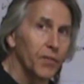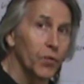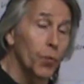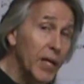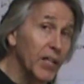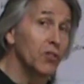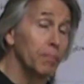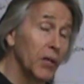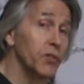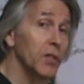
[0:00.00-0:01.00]
The weakest
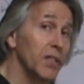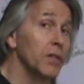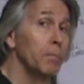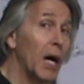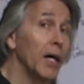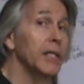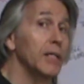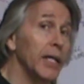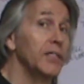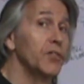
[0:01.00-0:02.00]
muscle in the body,
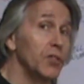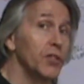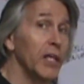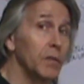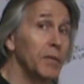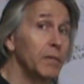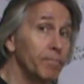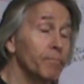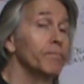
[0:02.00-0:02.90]
ladies and gentlemen,